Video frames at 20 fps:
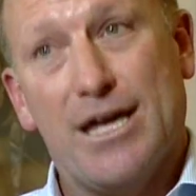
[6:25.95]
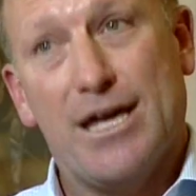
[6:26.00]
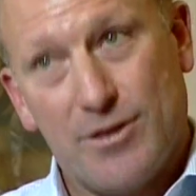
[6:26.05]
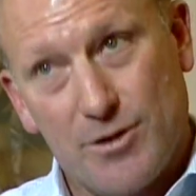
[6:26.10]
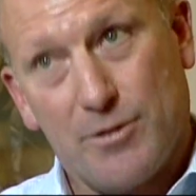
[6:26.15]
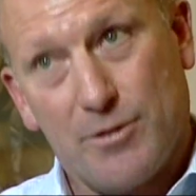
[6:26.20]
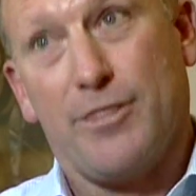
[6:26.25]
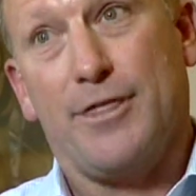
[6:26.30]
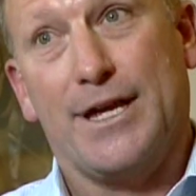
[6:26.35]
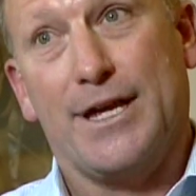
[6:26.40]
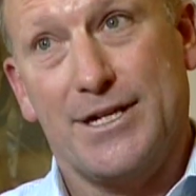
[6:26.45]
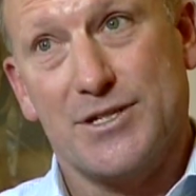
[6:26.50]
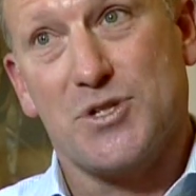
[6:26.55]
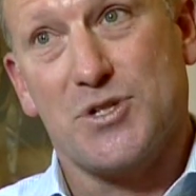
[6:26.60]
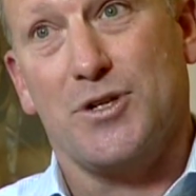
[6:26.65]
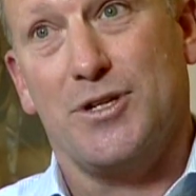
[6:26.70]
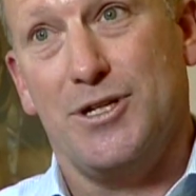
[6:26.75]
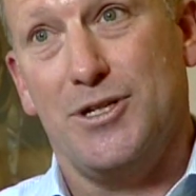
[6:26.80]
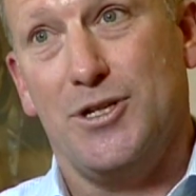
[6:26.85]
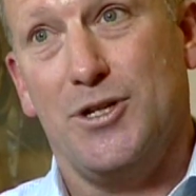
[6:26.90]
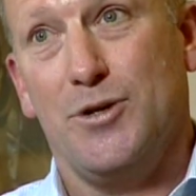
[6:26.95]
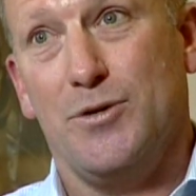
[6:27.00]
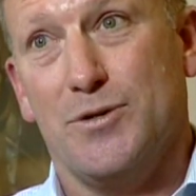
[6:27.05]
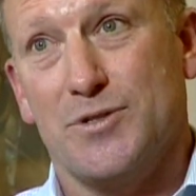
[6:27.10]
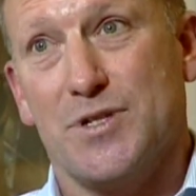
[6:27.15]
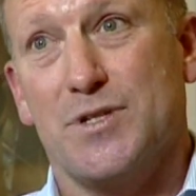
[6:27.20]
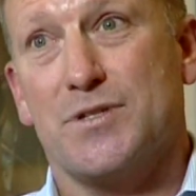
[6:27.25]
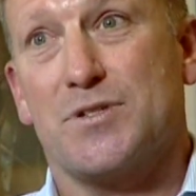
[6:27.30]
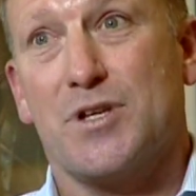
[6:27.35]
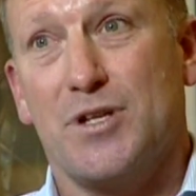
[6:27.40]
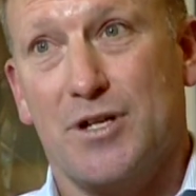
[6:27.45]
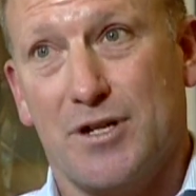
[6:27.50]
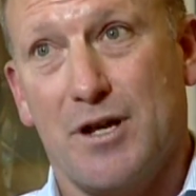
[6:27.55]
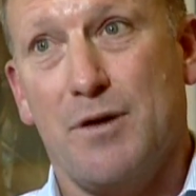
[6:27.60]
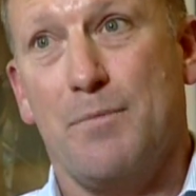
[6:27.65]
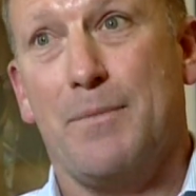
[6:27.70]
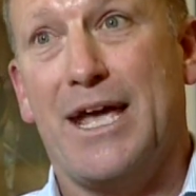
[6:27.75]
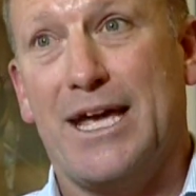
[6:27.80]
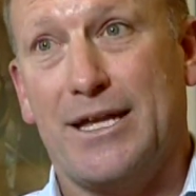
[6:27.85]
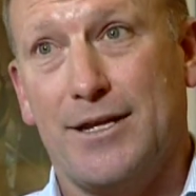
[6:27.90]
The other thing it's going to do is it's going to
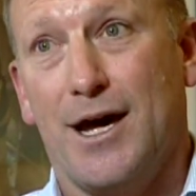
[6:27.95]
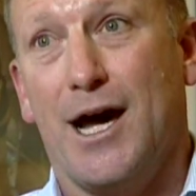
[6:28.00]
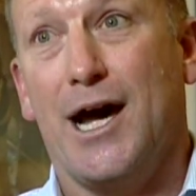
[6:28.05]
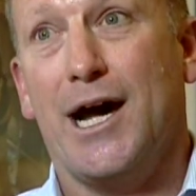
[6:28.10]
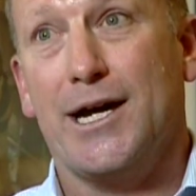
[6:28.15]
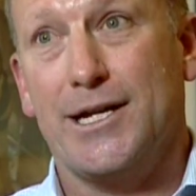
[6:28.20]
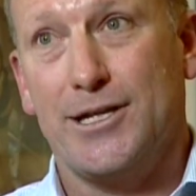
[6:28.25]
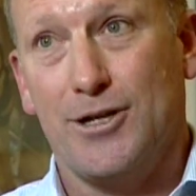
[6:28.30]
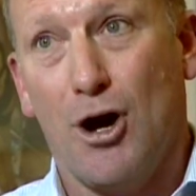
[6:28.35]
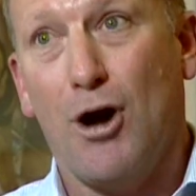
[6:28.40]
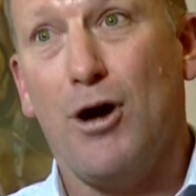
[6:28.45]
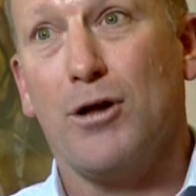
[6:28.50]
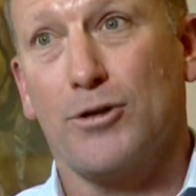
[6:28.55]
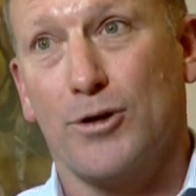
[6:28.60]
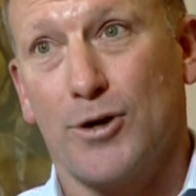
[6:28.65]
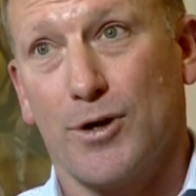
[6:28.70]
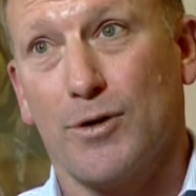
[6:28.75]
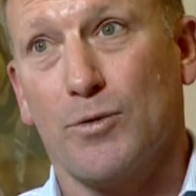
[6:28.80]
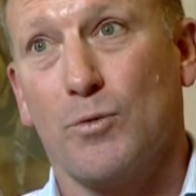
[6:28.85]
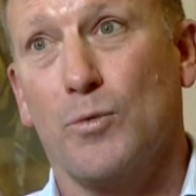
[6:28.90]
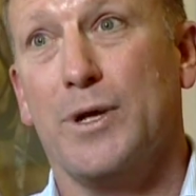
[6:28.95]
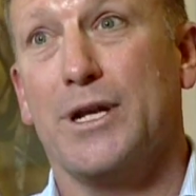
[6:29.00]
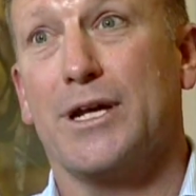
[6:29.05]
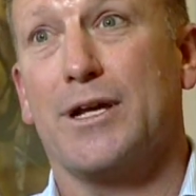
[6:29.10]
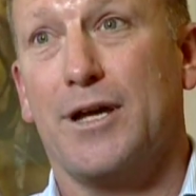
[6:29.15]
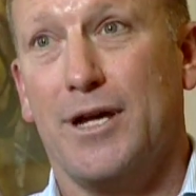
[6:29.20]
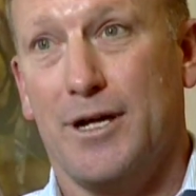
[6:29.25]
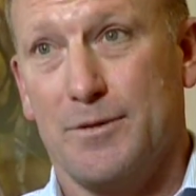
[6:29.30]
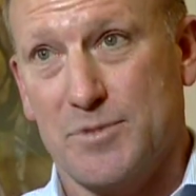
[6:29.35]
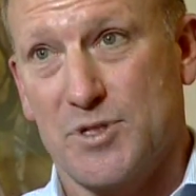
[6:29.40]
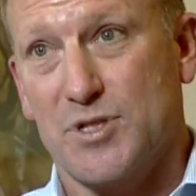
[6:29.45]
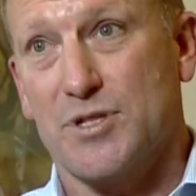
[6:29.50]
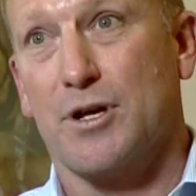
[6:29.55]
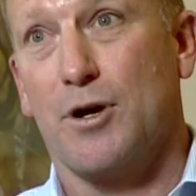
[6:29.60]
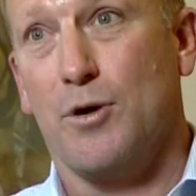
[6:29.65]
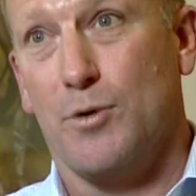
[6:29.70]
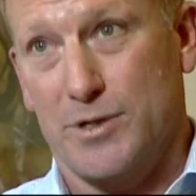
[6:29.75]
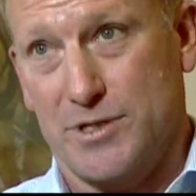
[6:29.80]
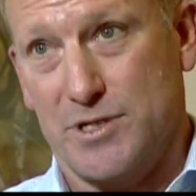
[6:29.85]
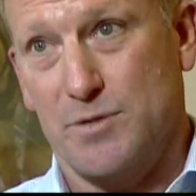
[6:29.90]
command a high dollar when it comes
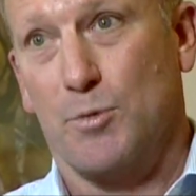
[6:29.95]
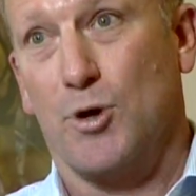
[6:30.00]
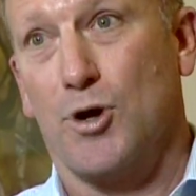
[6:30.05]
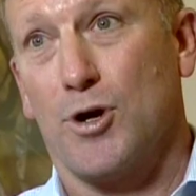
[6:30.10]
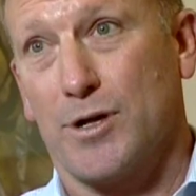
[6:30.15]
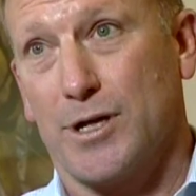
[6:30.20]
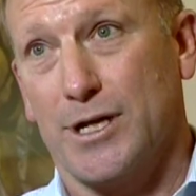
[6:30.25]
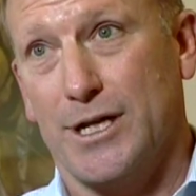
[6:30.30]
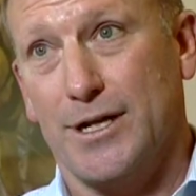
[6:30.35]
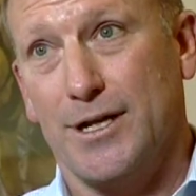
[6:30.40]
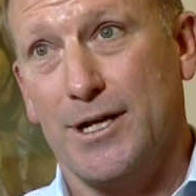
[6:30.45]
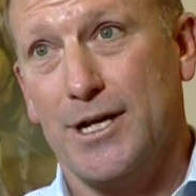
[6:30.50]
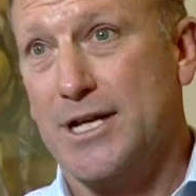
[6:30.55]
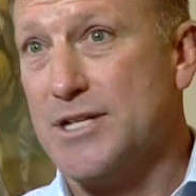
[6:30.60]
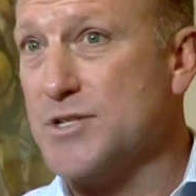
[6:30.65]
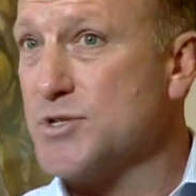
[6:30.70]
to going to market.